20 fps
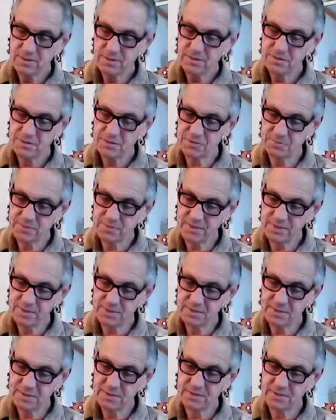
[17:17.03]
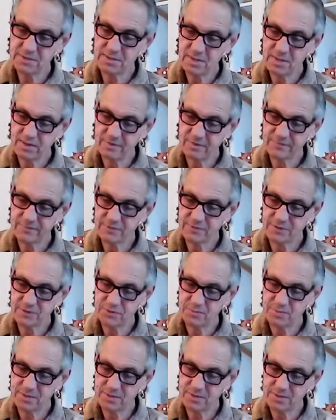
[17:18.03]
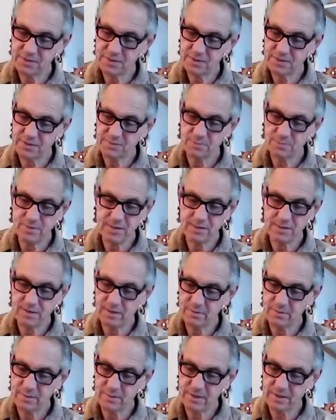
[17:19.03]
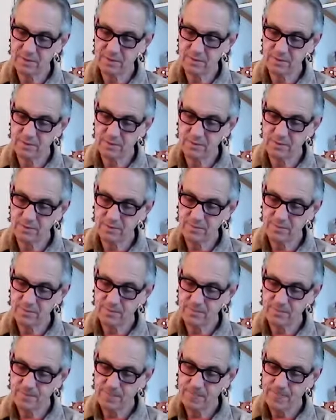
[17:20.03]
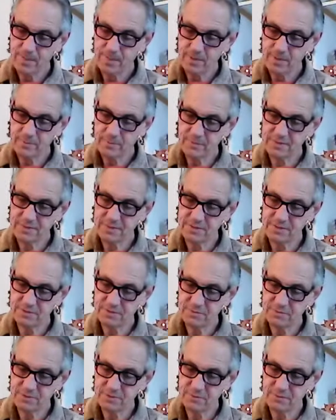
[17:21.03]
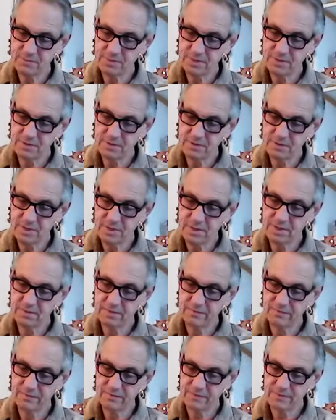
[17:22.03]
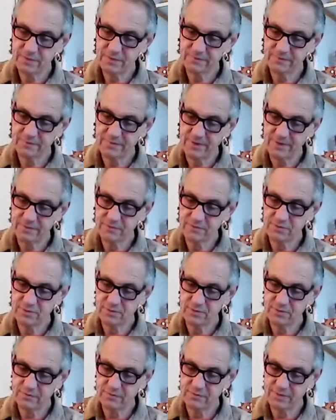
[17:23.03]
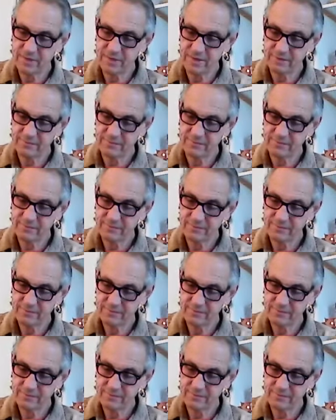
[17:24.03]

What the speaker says: Species after species may come and go, but there seems to be an infinite fountain of life.